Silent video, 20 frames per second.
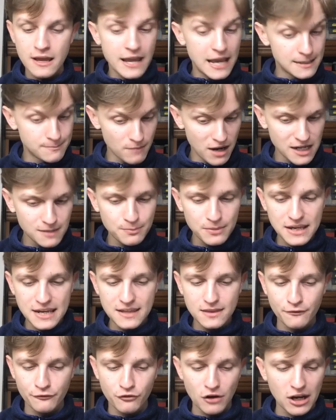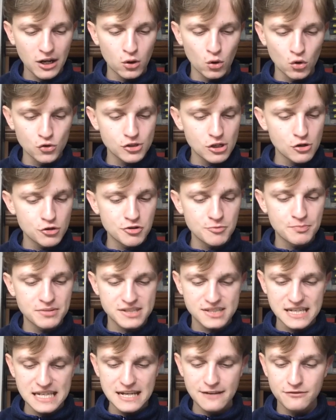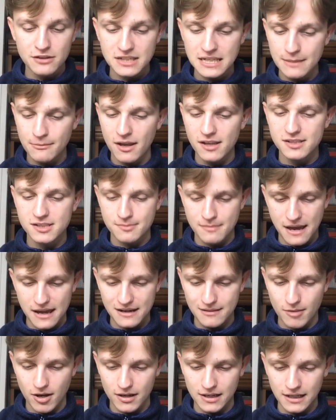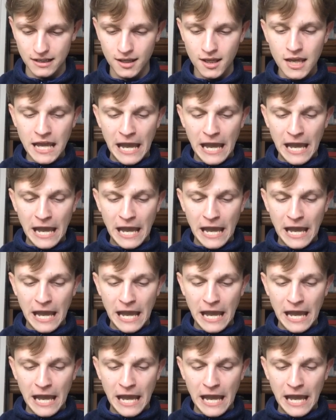It might be that Frank also should perceive that he must marry money.